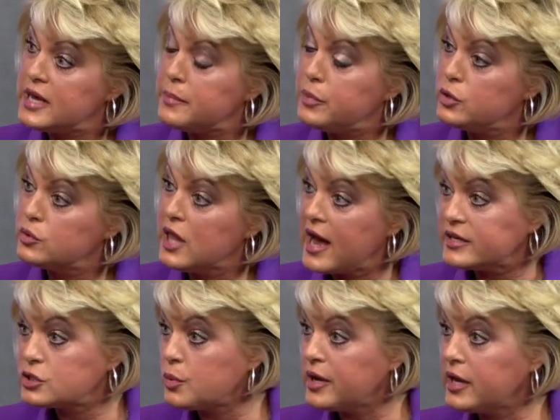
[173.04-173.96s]
debuted
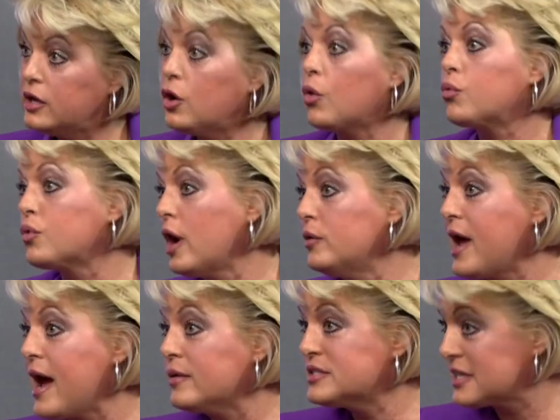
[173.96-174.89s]
last weekend,
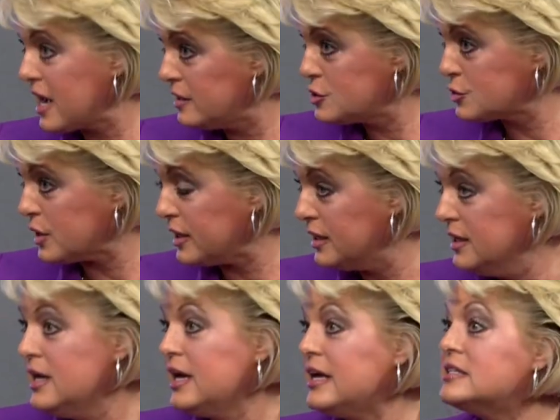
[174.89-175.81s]
Roadhouse Country country
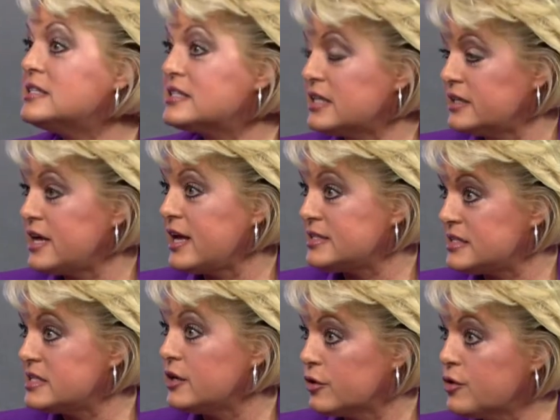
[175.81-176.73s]
in oh. Sundance
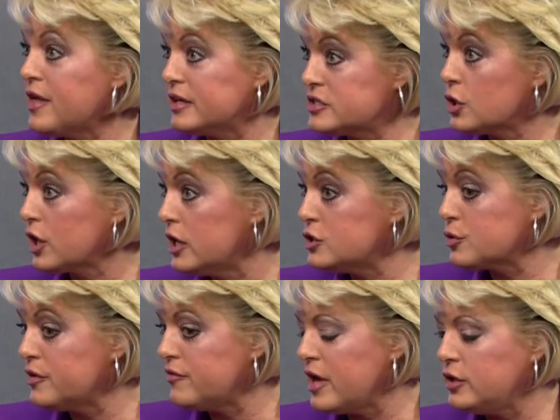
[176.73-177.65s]
Theater. That's our
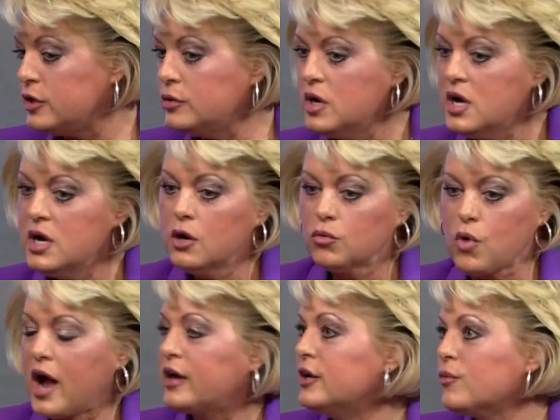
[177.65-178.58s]
country venue.
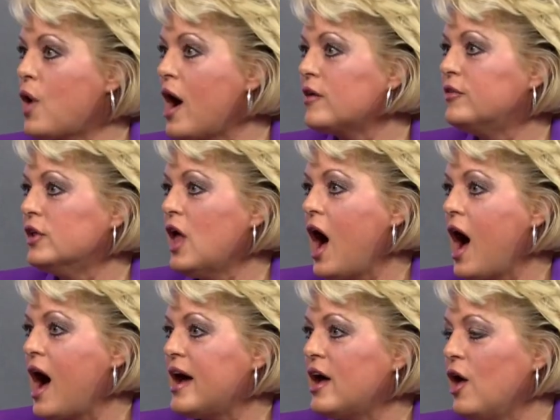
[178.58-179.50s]
Rockin' at Rockville
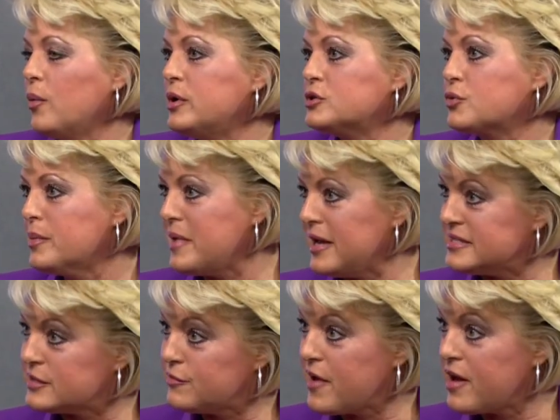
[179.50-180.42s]
High always
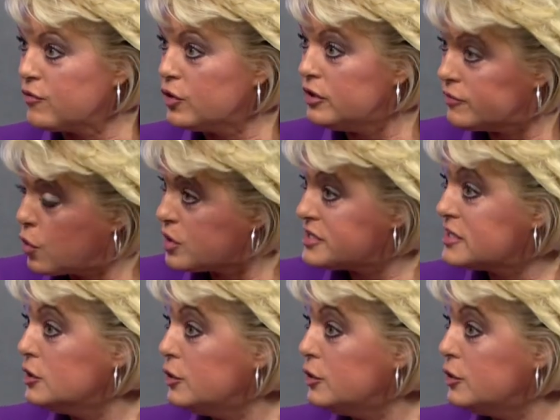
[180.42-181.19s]
remains a favorite. And of course, the